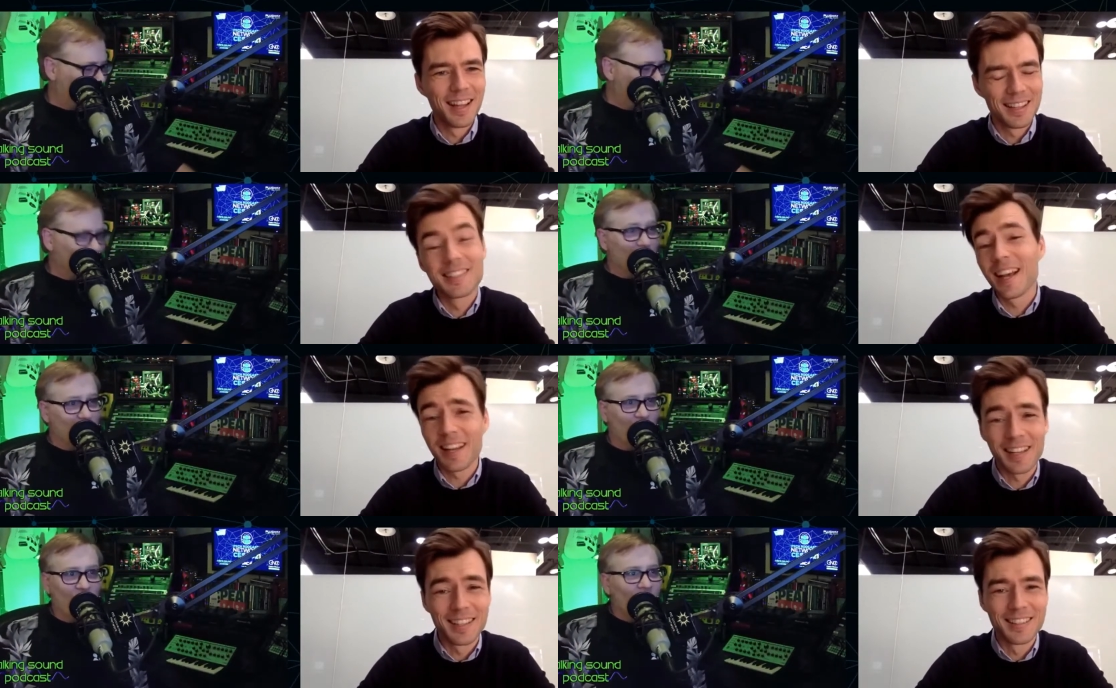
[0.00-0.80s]
Speaker 1: Exactly.
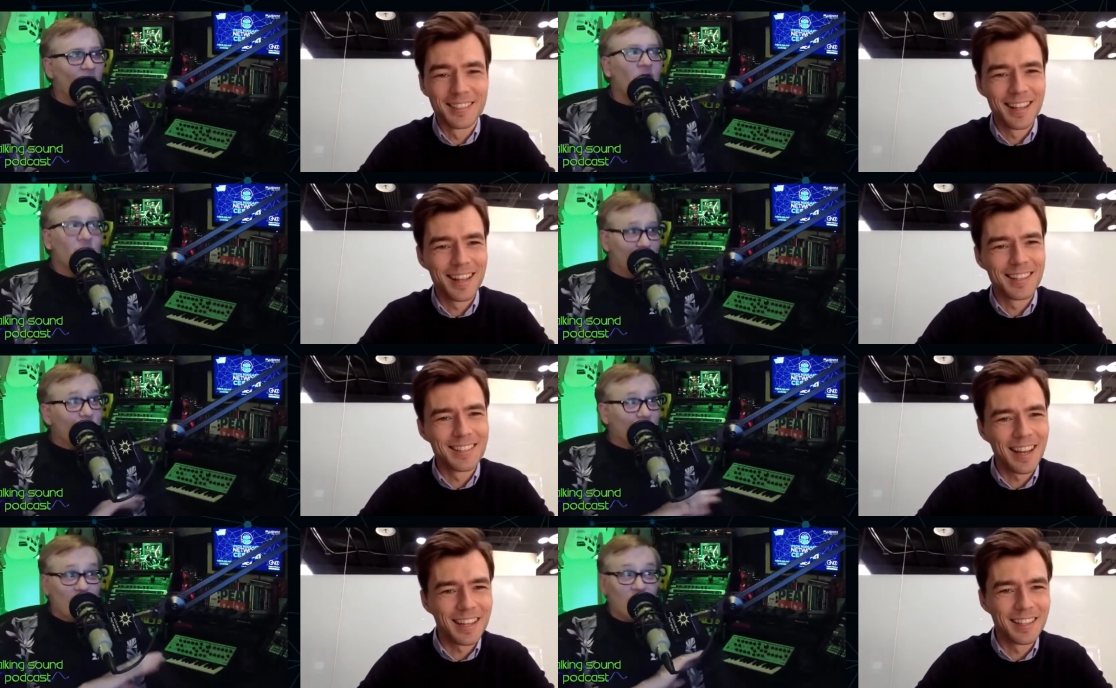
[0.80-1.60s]
You know? you
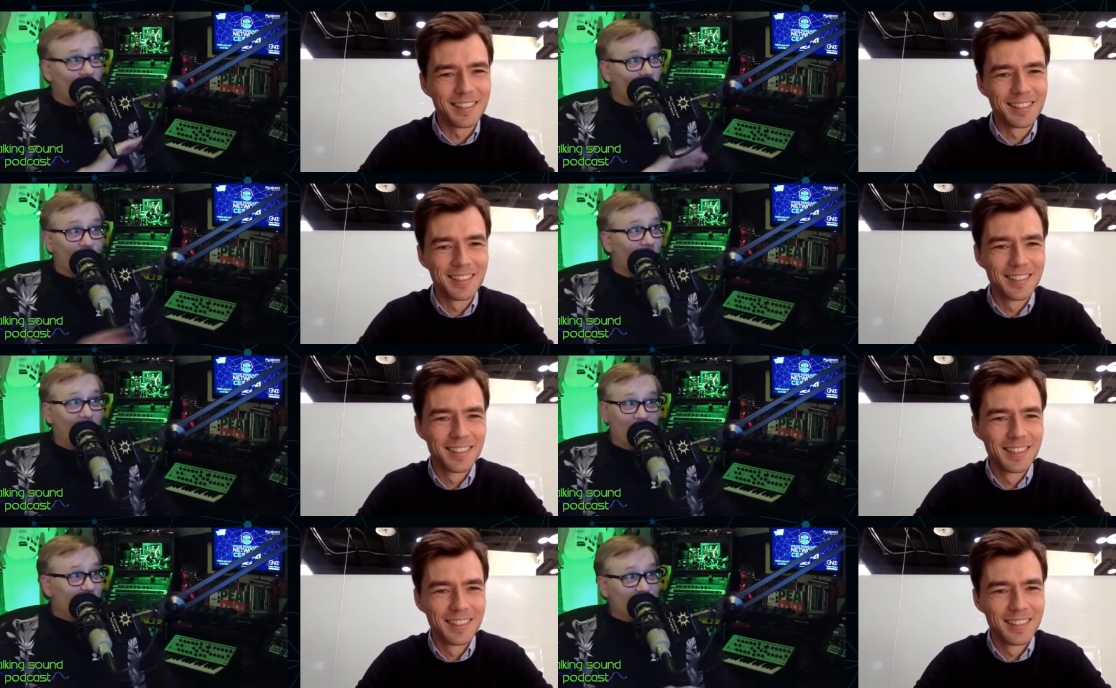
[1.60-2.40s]
exactly. can
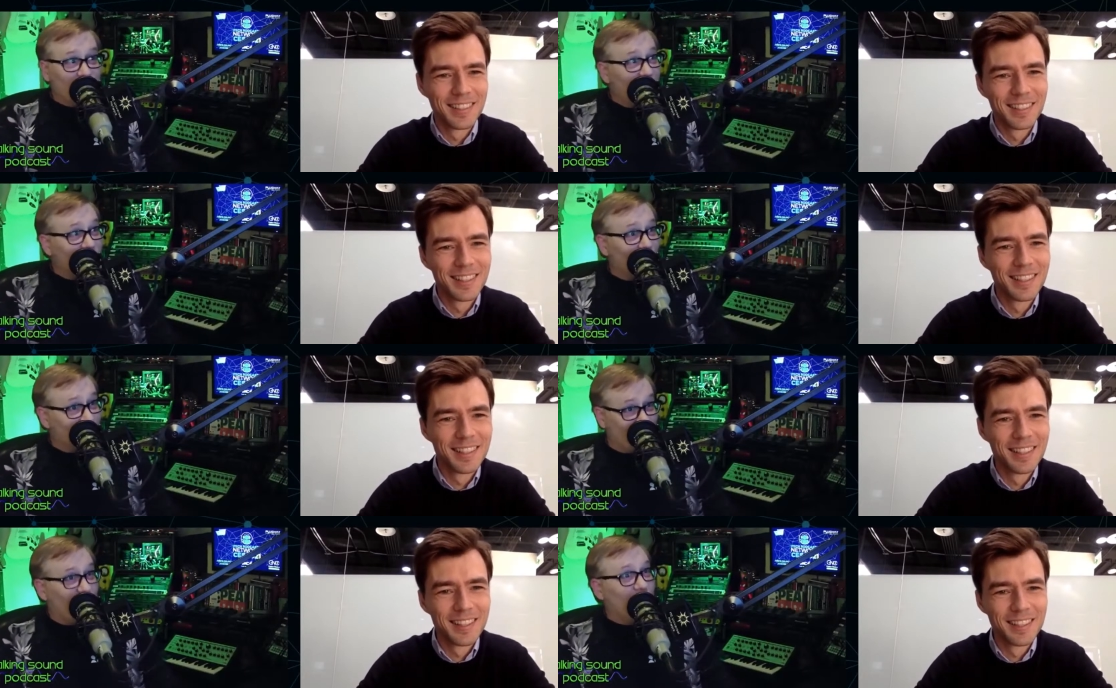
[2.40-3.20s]
incorporate the same kind
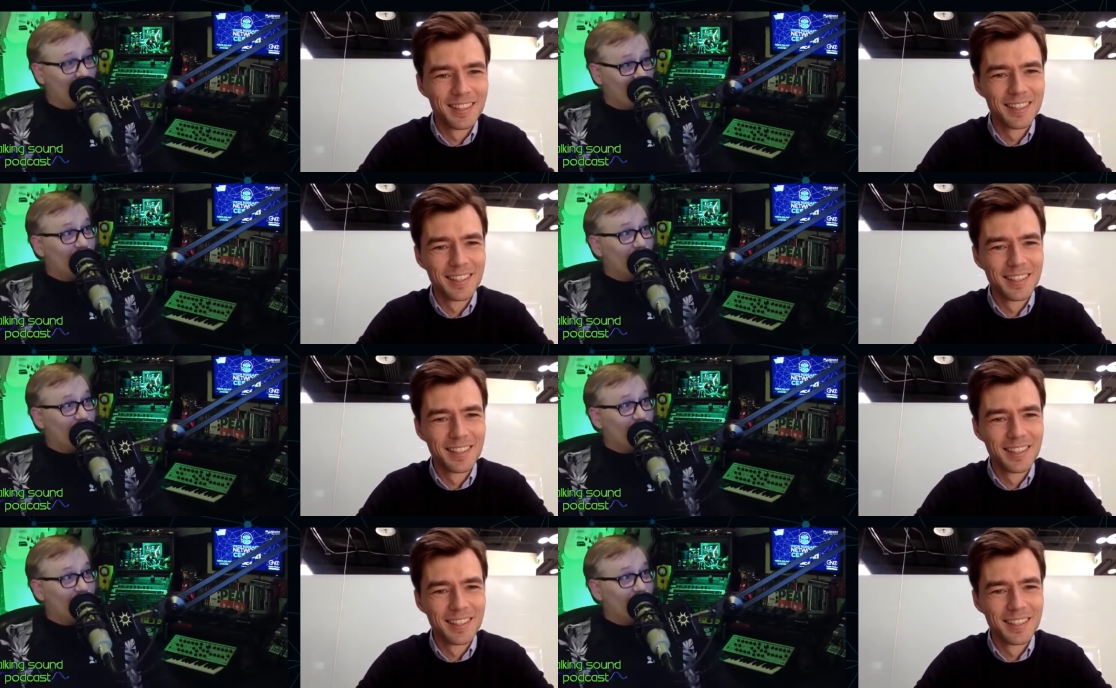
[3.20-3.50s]
of thing into the